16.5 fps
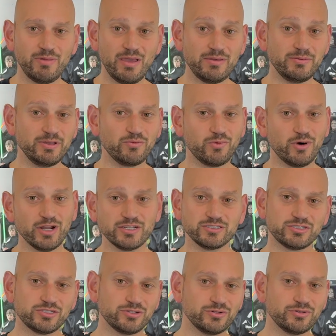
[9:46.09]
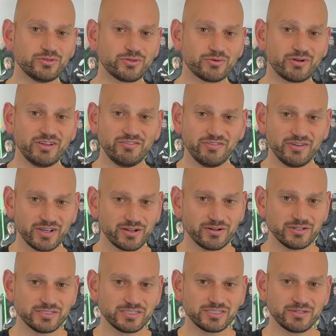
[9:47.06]
maybe 1, 2, 3
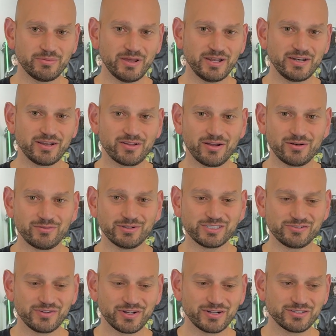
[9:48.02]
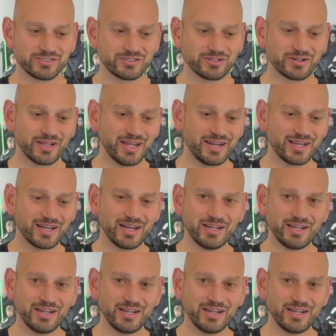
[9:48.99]
figures, depending on which figures you're getting?